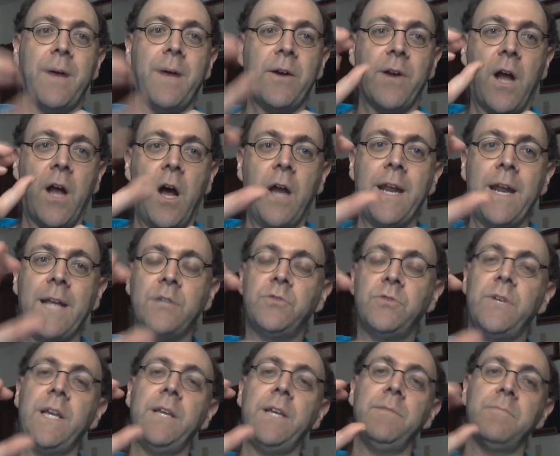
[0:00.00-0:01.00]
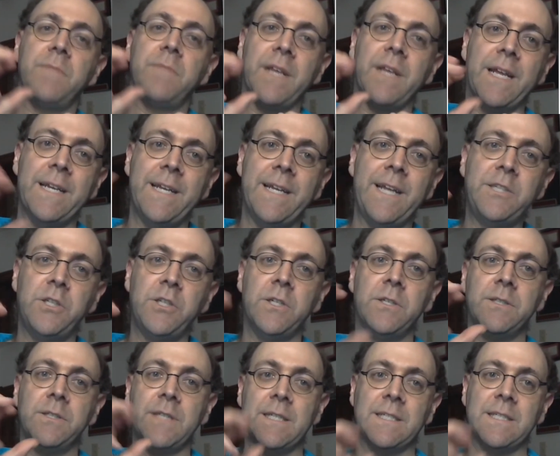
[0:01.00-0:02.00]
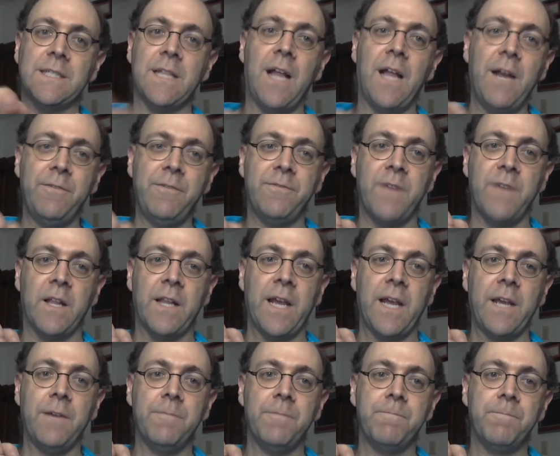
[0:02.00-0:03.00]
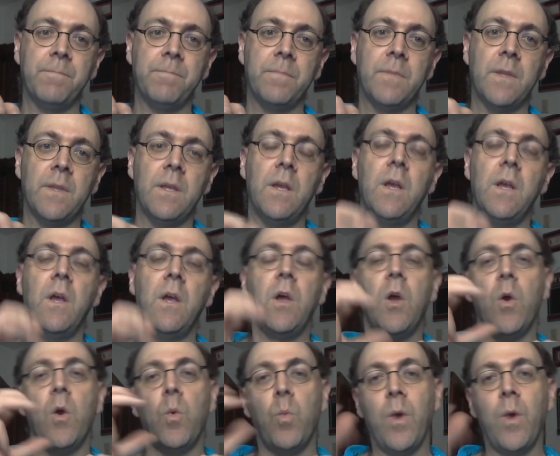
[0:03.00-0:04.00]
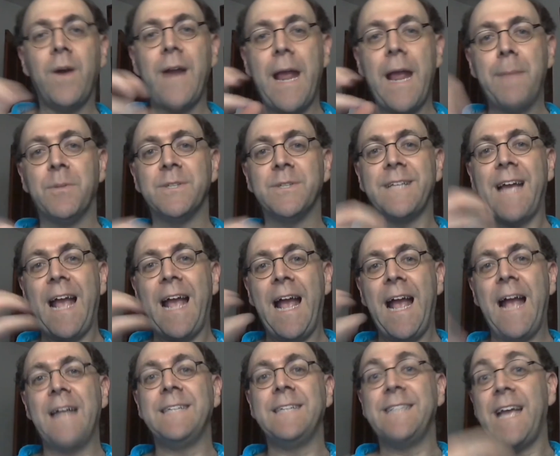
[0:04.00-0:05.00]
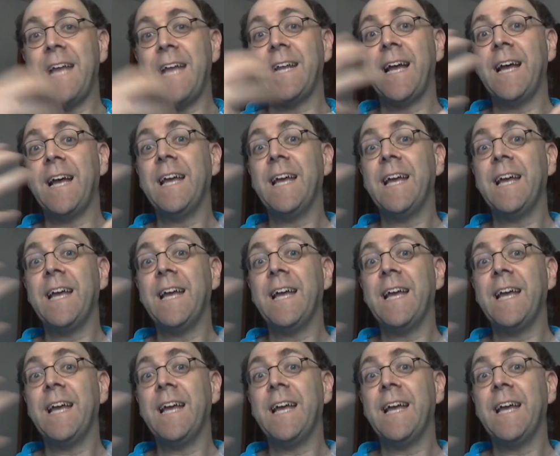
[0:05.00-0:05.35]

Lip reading: on entry, the conditionals, and slot filling, we're able to add data